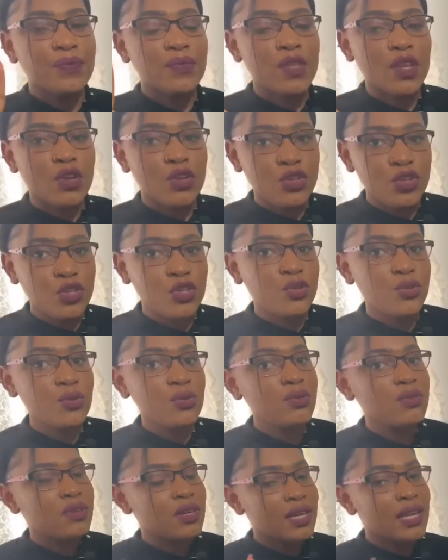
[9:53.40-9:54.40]

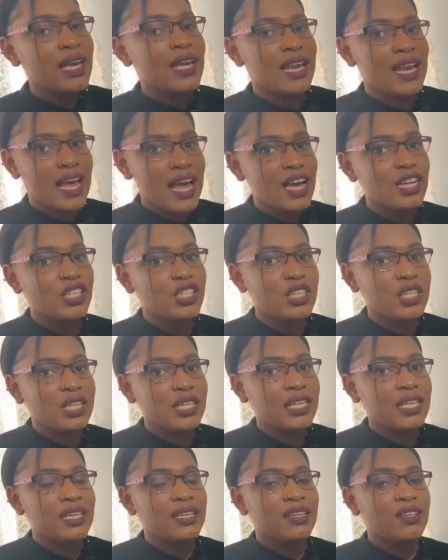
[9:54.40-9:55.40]
you
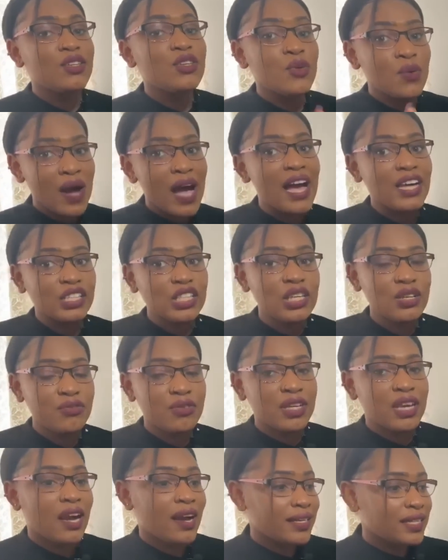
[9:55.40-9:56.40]
are actually
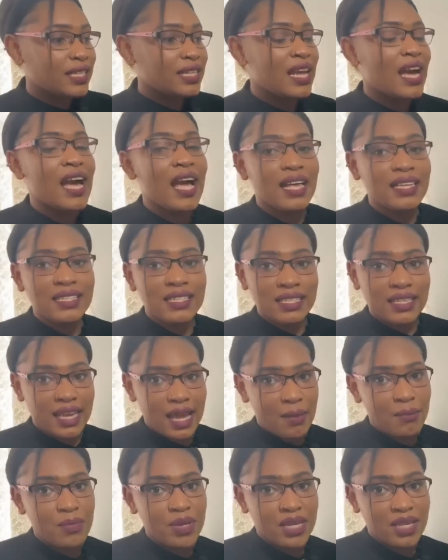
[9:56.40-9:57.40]
regarded as
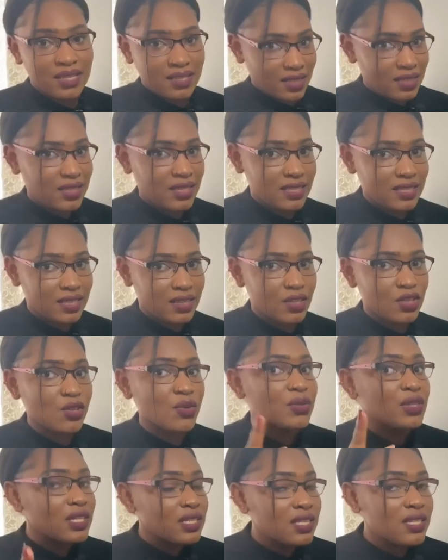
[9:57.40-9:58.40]
Gambian citizens. So
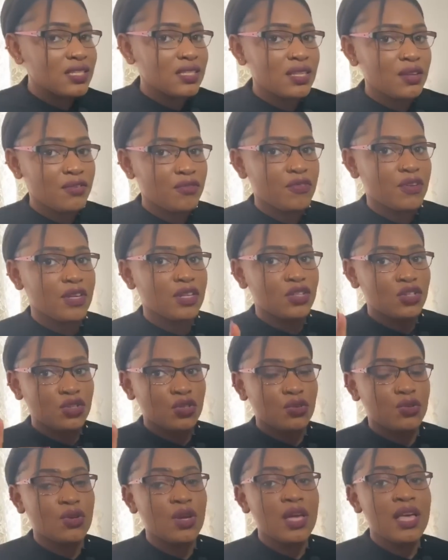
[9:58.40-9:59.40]
this is different
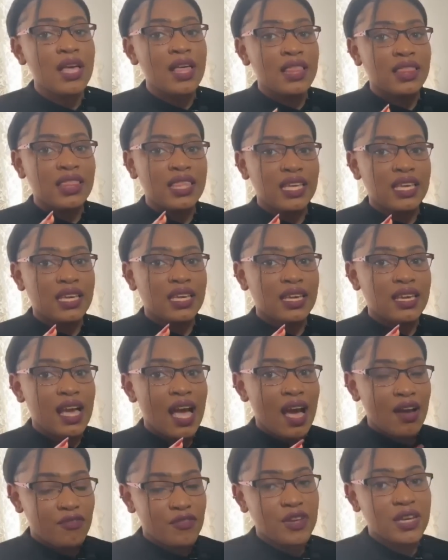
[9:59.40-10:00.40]
to the
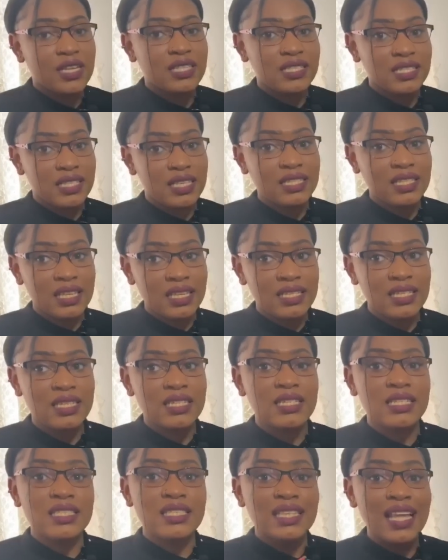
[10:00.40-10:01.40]
African
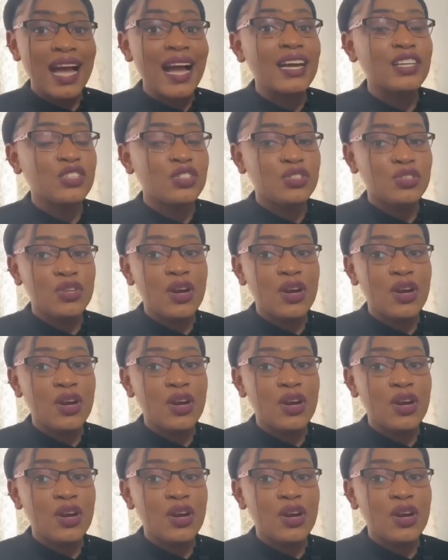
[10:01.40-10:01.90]
descendants that do not